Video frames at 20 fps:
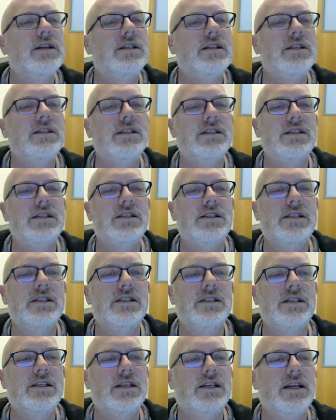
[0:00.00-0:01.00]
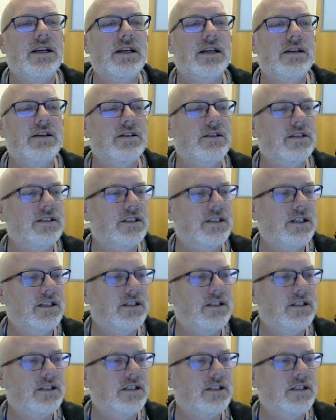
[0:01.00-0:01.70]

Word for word: Use existing search